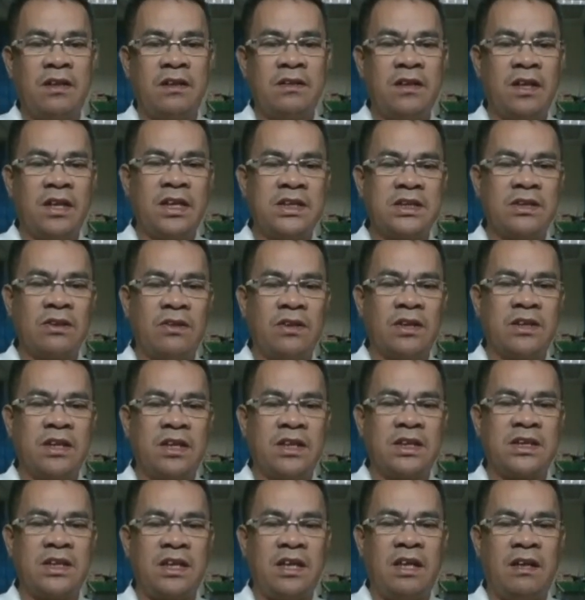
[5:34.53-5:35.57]
the result
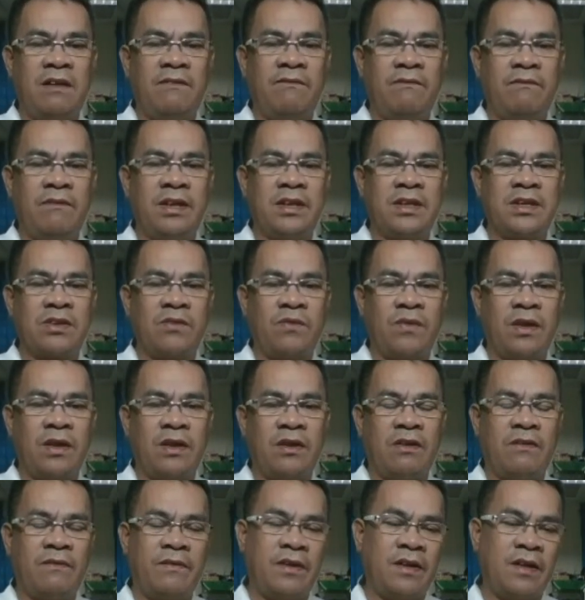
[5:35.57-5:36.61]
is mv squared
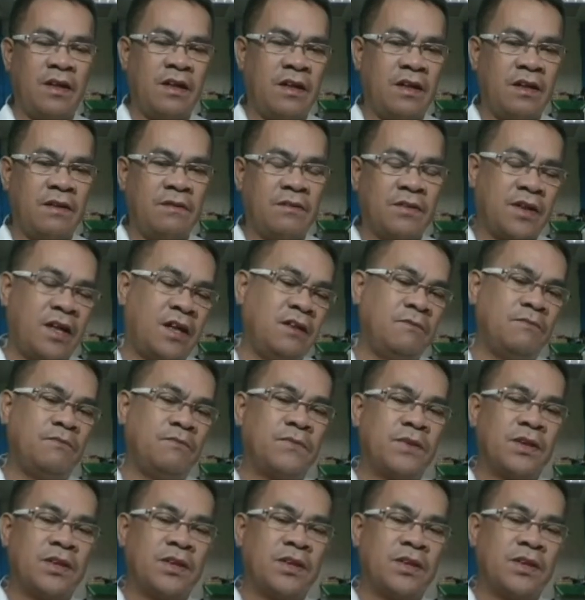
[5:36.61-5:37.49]
over r. Okay?